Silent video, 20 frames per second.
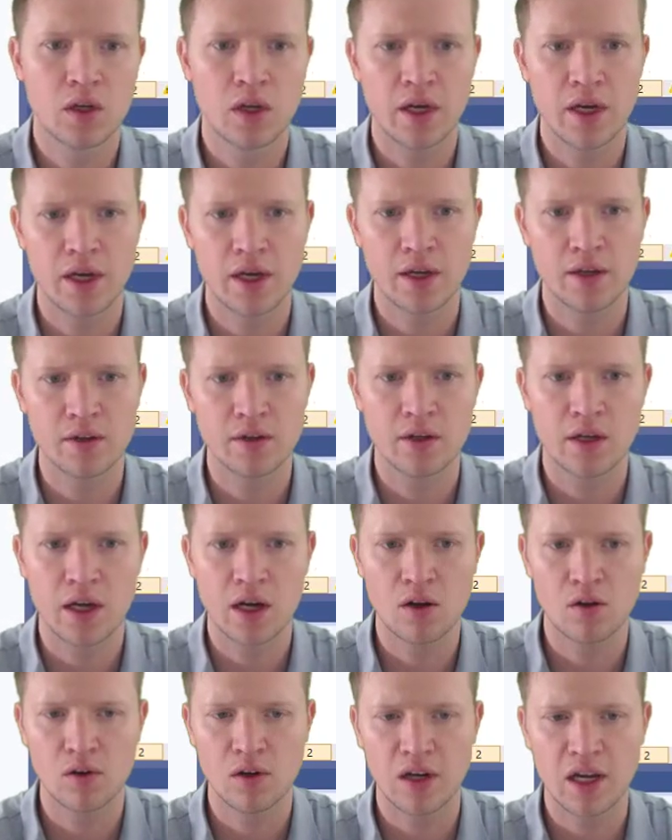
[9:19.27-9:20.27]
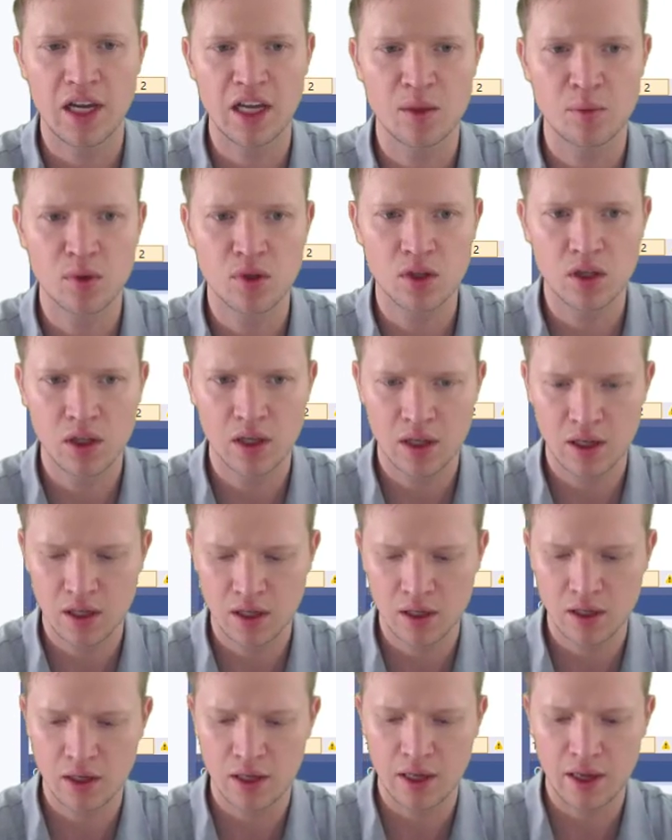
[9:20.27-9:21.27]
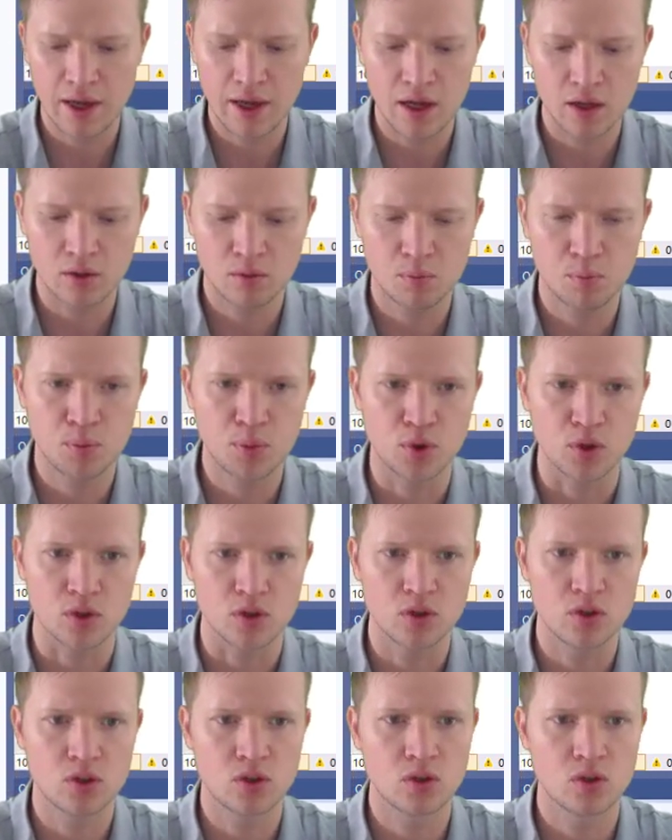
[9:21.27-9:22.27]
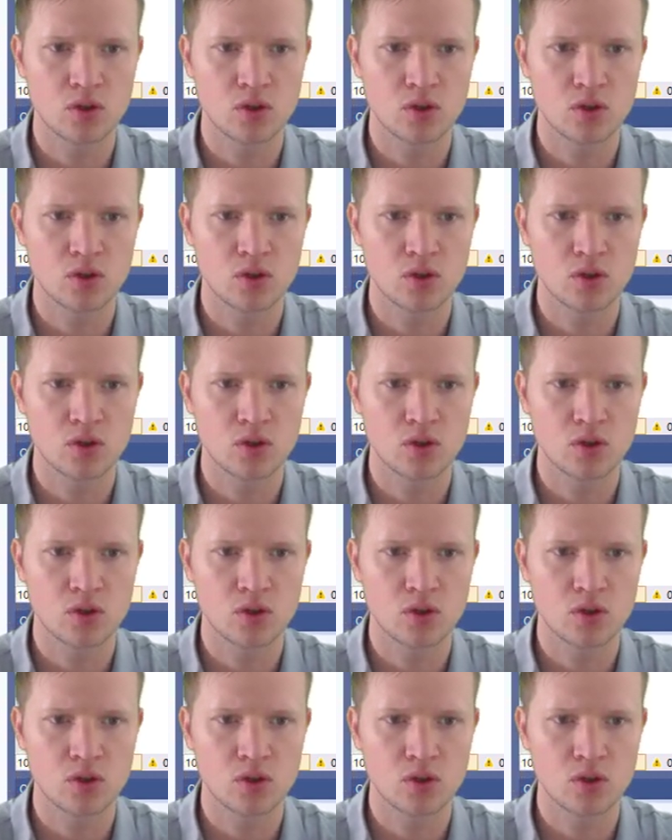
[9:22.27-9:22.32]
and our label output